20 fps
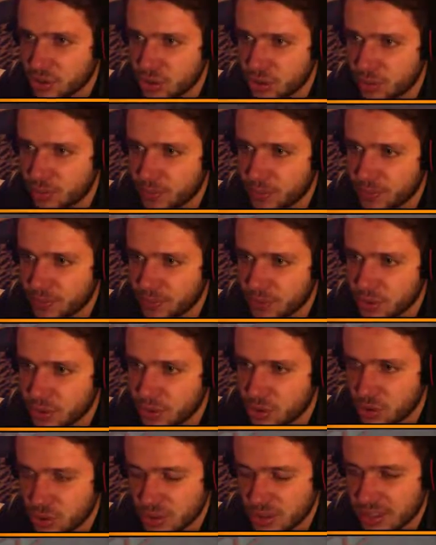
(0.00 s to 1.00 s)
two,
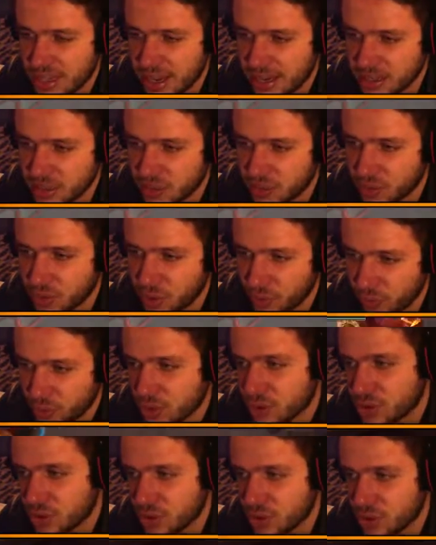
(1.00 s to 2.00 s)
two stacks of go
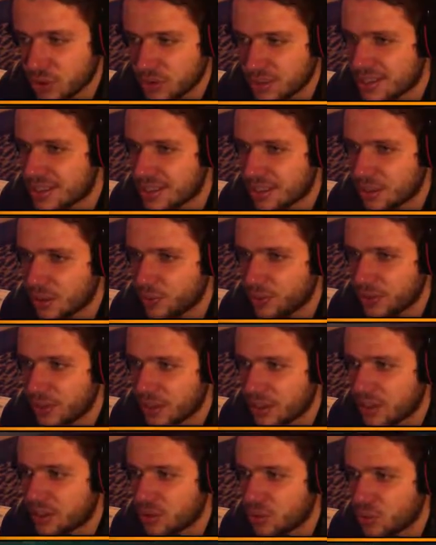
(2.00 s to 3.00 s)
for the throat is enough
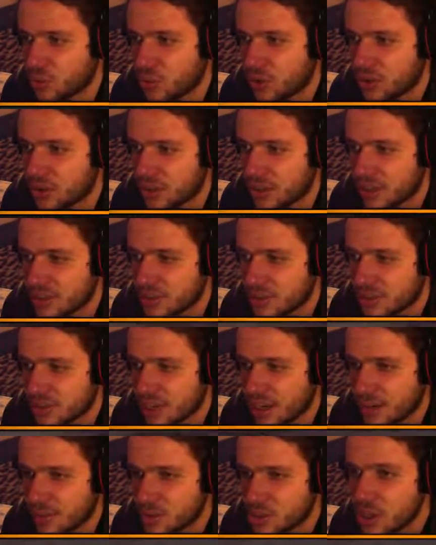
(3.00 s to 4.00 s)
and I do want the extra
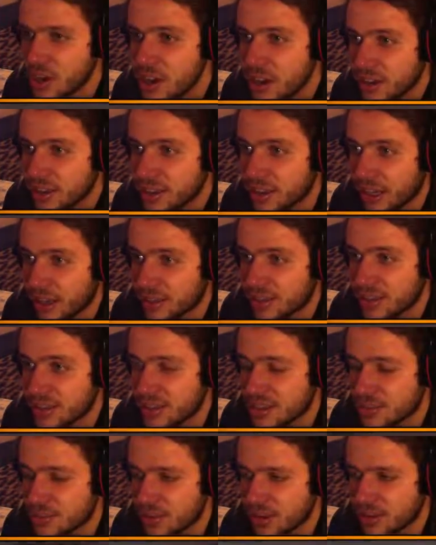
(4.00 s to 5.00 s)
damage. Now
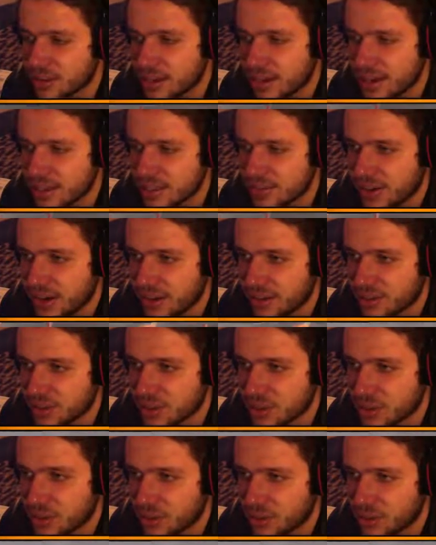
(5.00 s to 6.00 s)
this is where the last fight
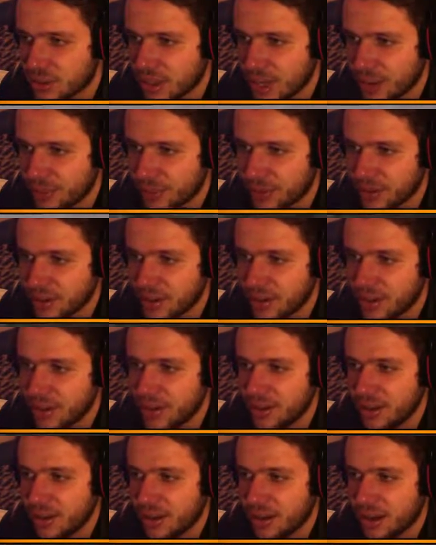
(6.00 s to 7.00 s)
was going to happen.
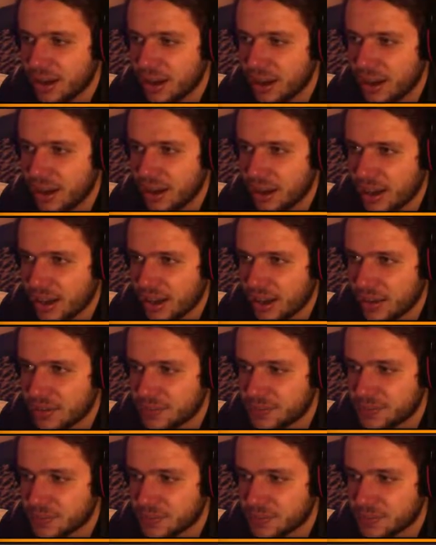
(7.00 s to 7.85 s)
Uh,